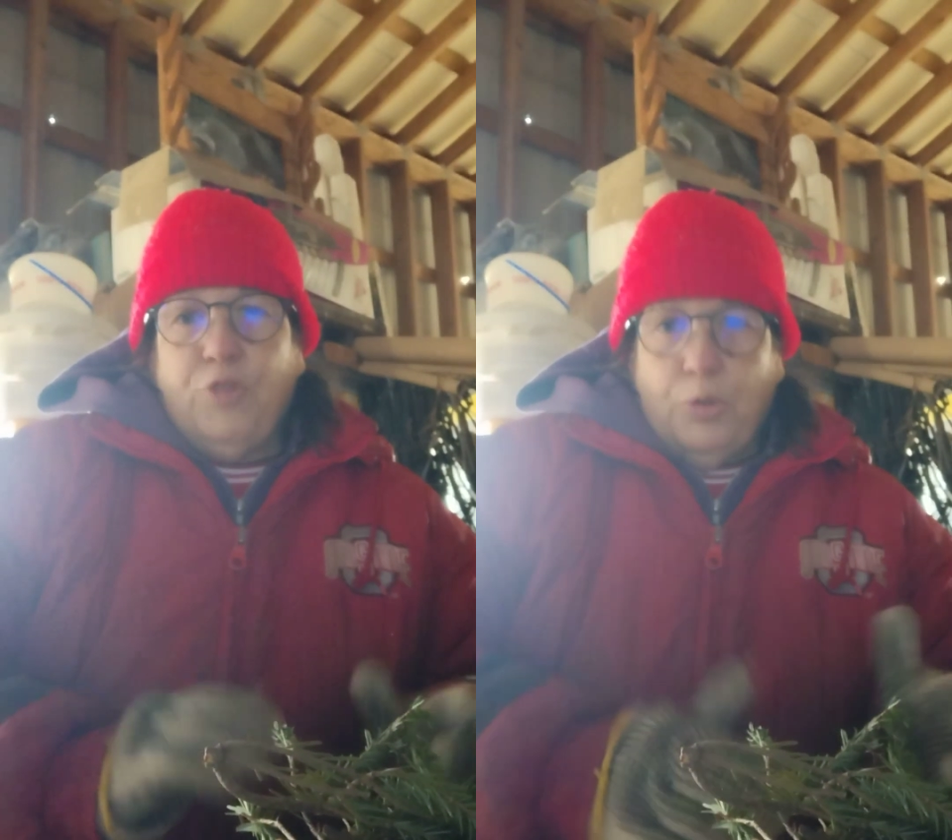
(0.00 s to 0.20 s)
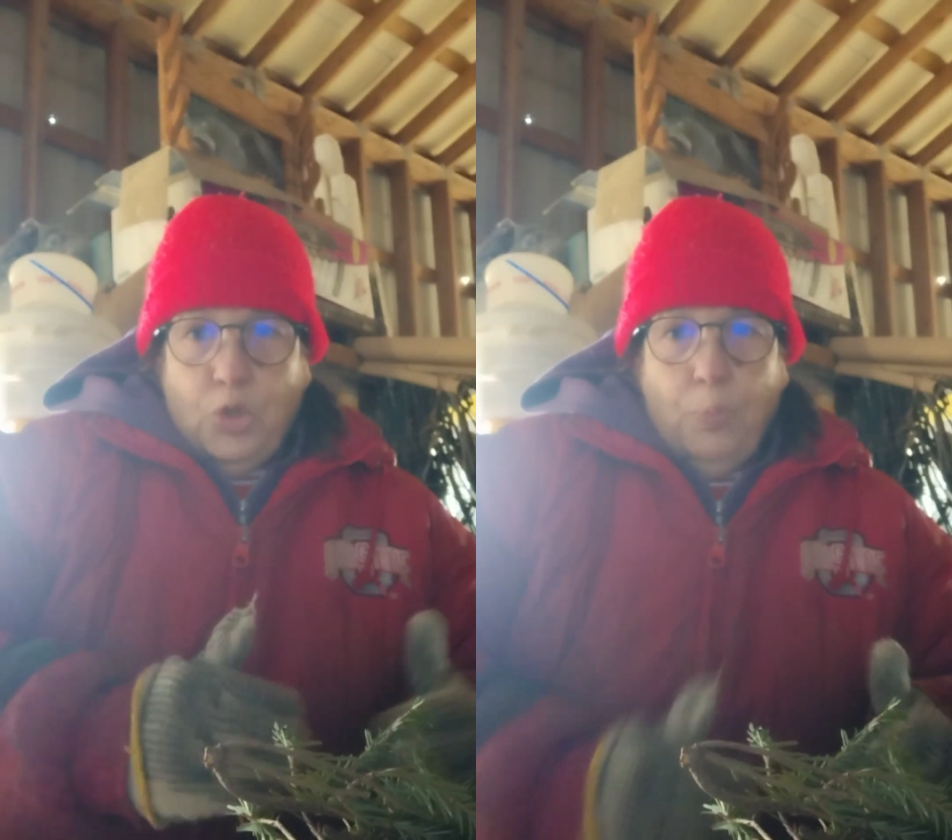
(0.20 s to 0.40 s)
if
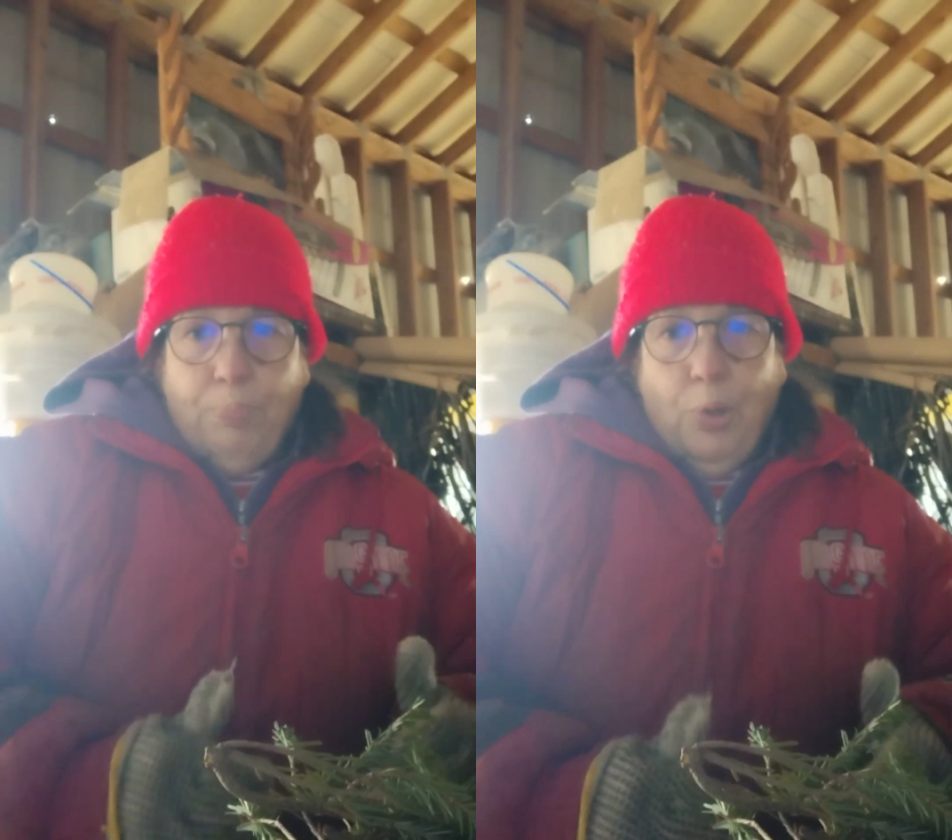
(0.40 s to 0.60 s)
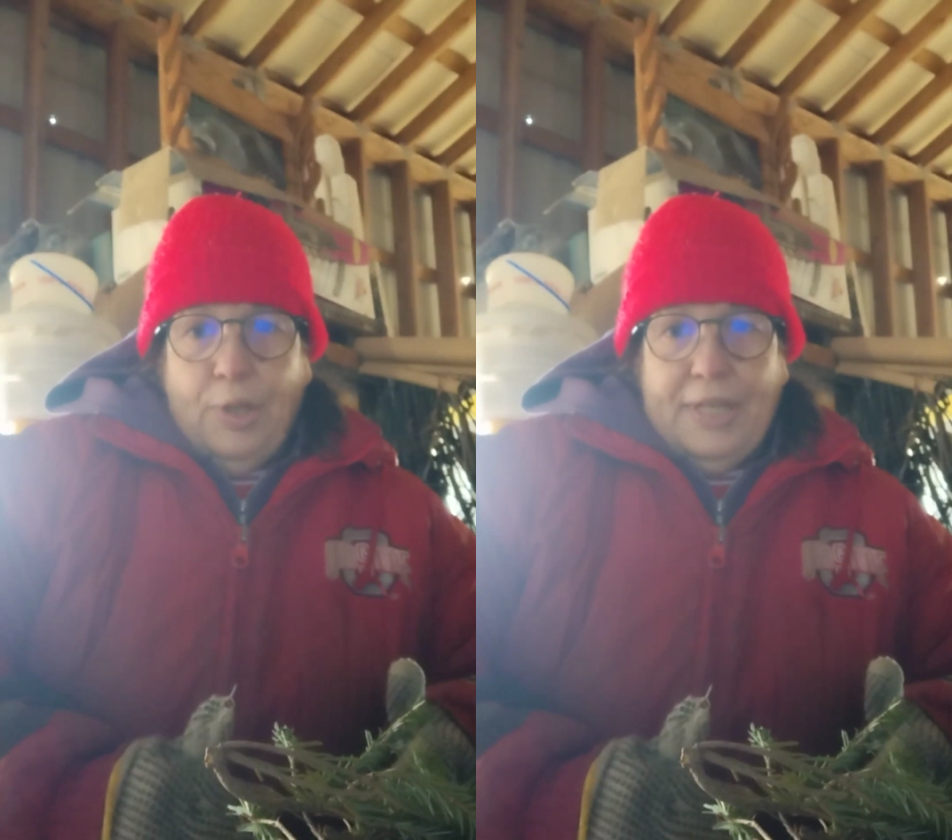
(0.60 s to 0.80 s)
you're
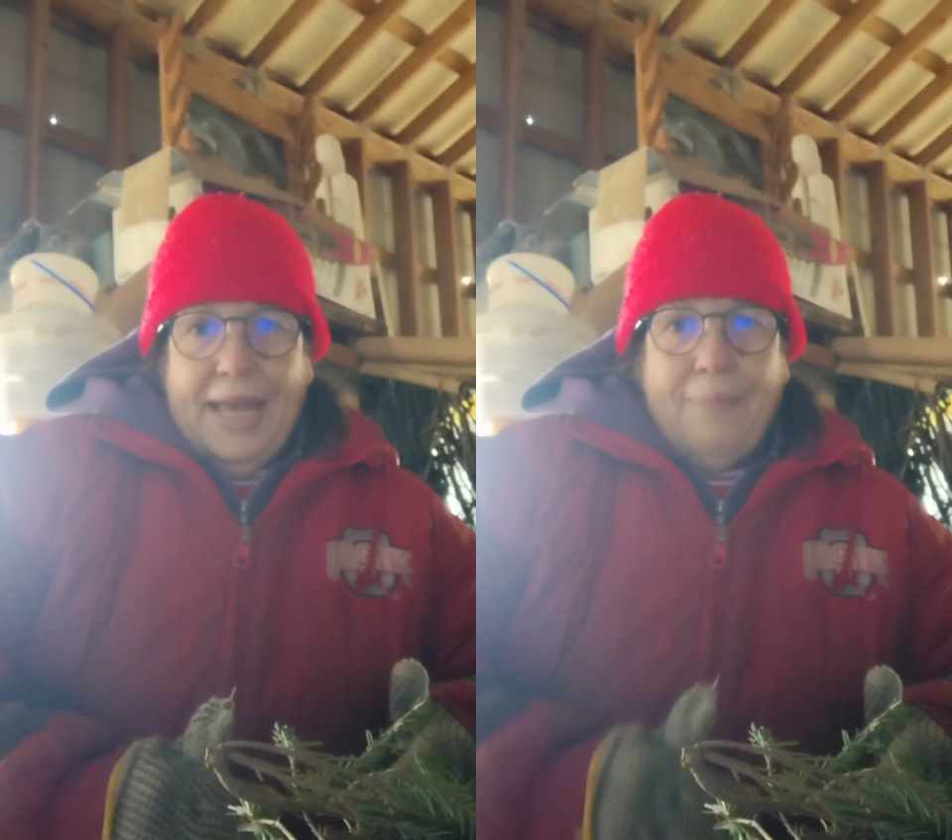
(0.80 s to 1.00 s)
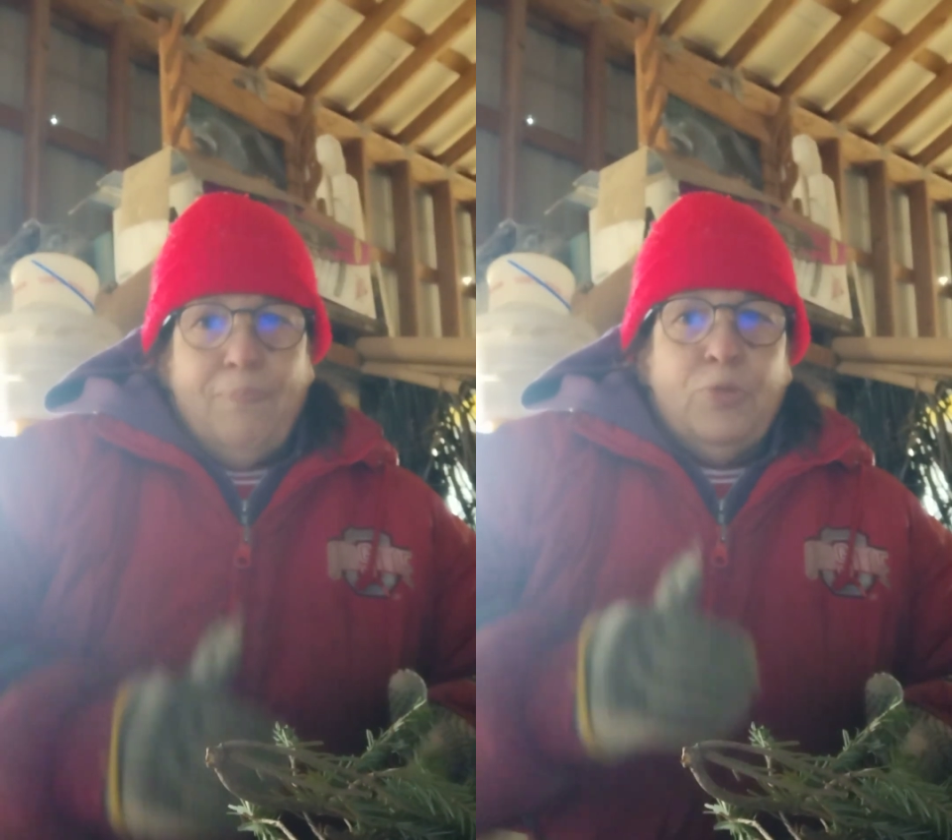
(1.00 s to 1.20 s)
pulling
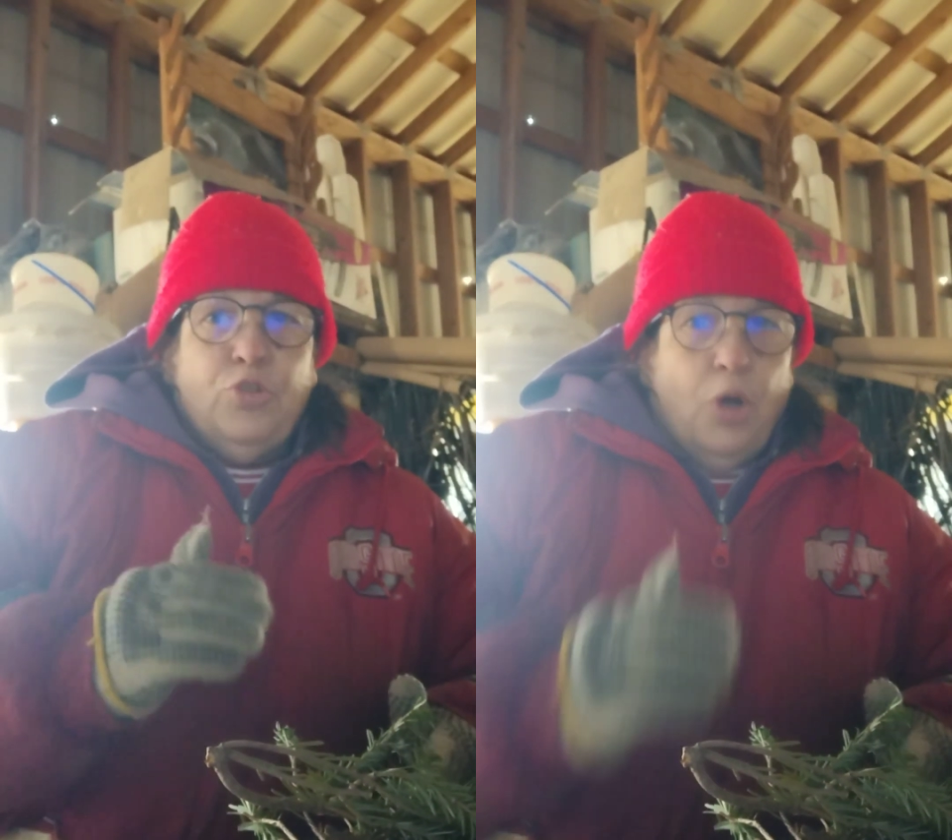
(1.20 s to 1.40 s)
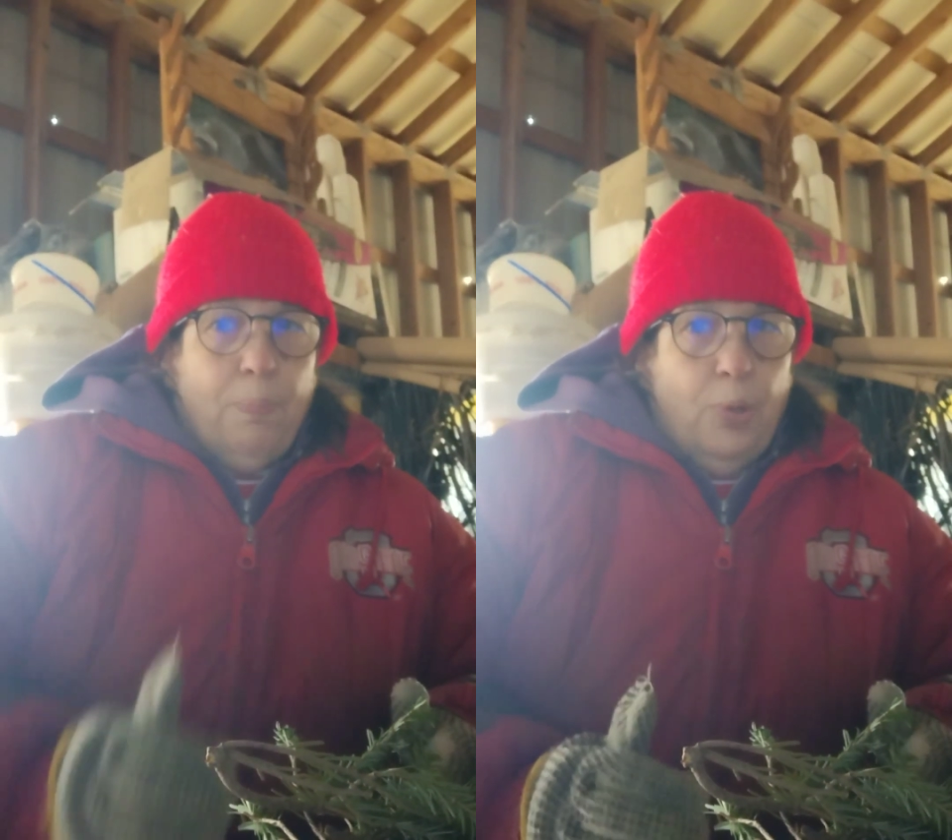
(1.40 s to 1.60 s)
that, don't